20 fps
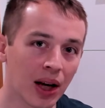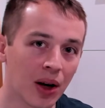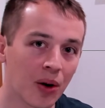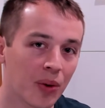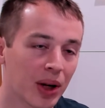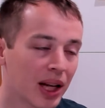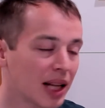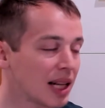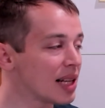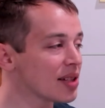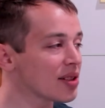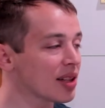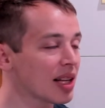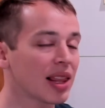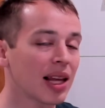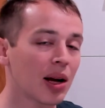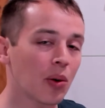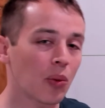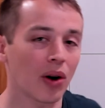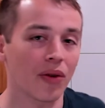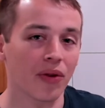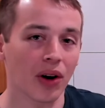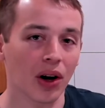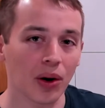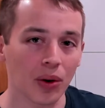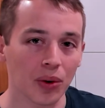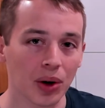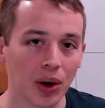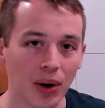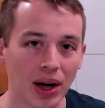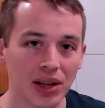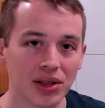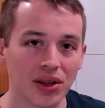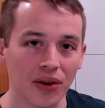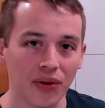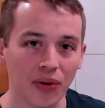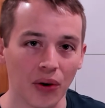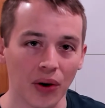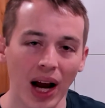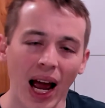We can easily think one of our requests
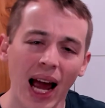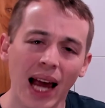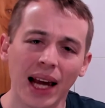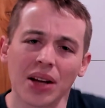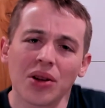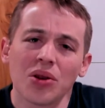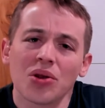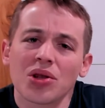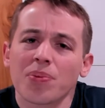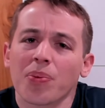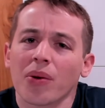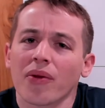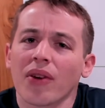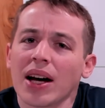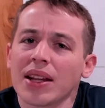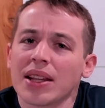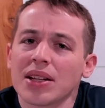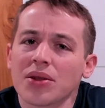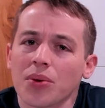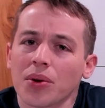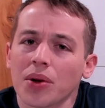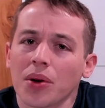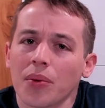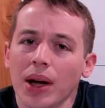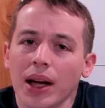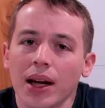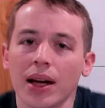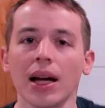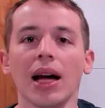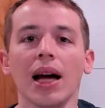of, hey, can you just provide this real quick,